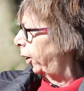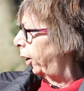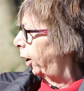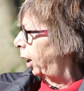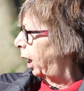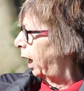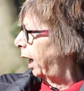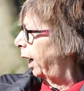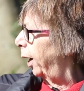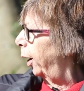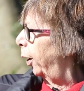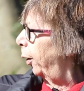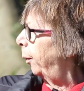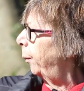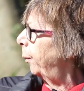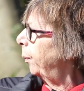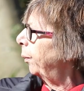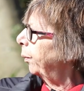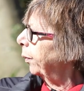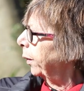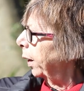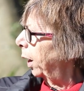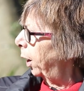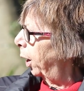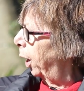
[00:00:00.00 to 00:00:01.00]
earlier
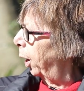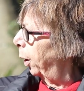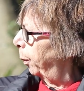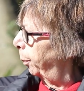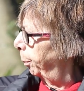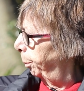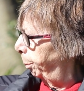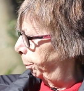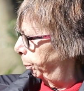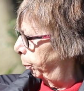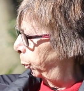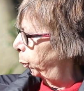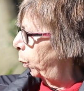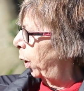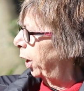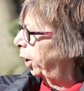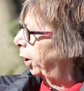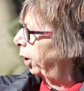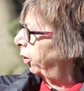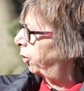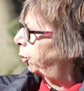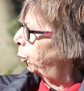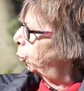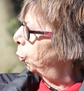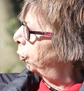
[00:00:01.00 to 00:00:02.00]
when
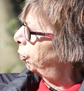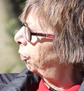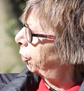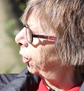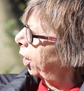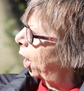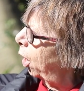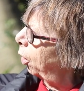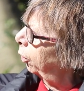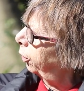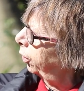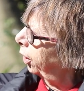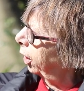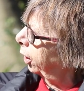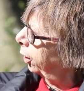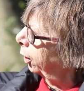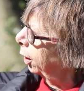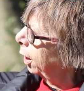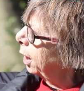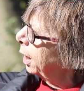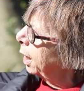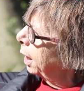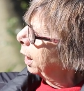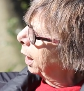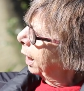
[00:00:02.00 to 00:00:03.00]
it all started.
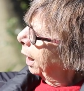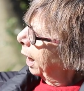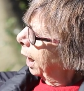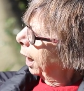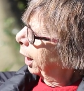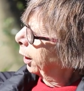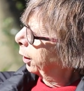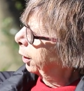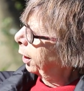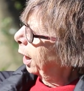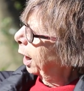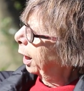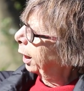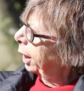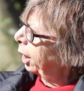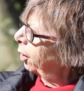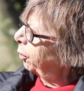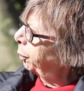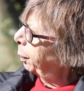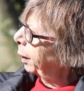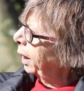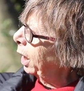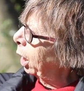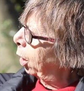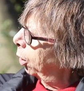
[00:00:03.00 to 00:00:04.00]
And
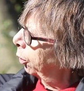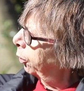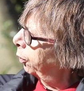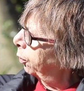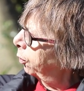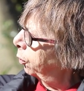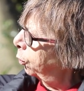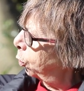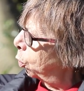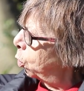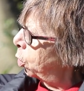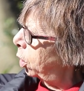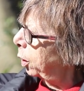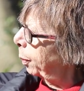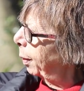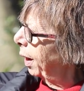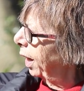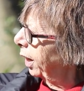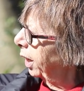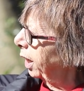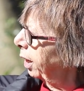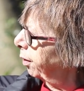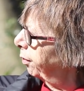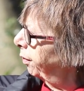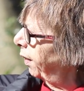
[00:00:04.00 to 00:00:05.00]
there's been a lot of talk
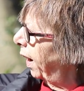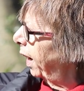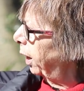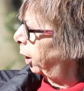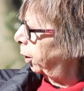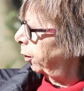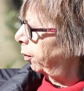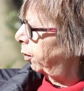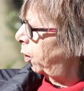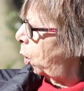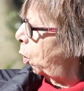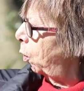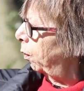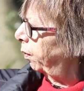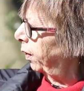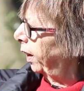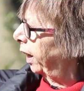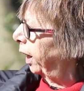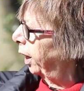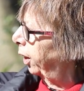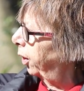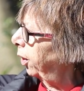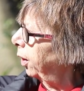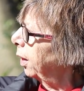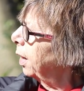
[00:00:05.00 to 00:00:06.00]
about the effect of
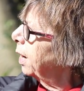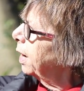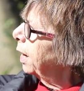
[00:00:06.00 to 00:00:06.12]
COVID,